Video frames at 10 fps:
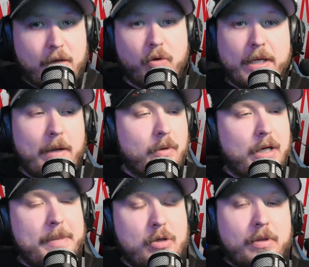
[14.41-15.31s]
Okay, we're
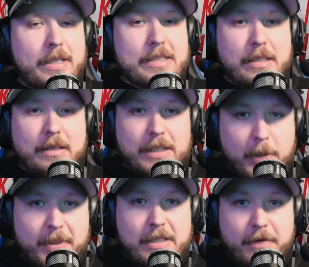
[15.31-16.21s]
going to be doing things a
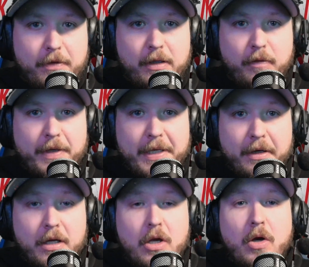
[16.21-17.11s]
little bit differently over
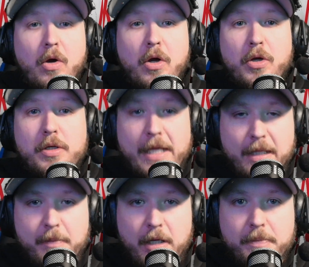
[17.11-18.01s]
here.
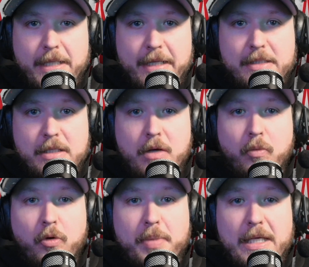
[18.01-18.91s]
Daily MUT updates
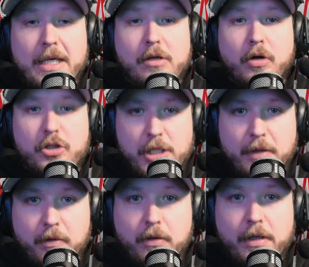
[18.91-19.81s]
will be your
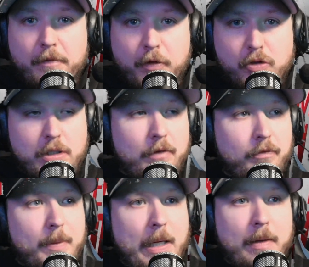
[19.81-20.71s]
general info stuff
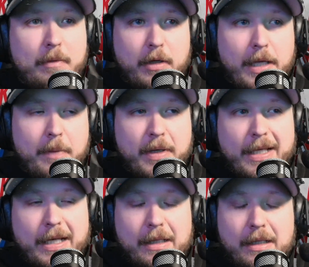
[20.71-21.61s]
from now on. Okay, we're going to
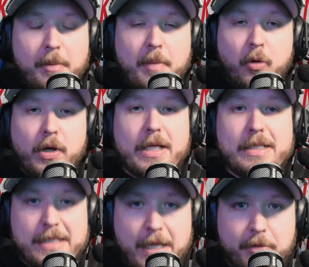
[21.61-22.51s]
get a little bit more
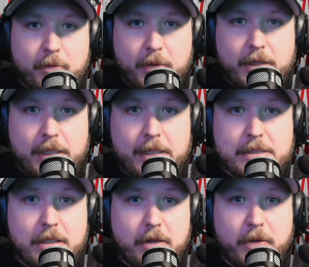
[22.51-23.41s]
in depth with
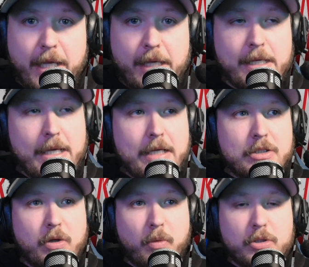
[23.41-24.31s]
things. Okay,
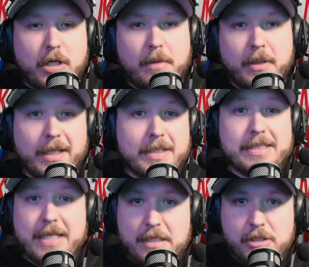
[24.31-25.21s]
so we'll talk about like
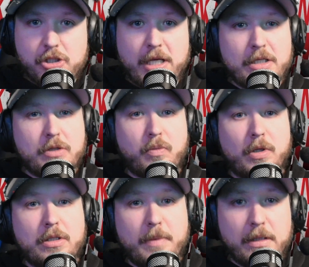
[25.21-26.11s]
season changes,
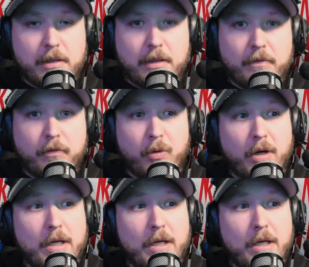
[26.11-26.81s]
what to be looking for.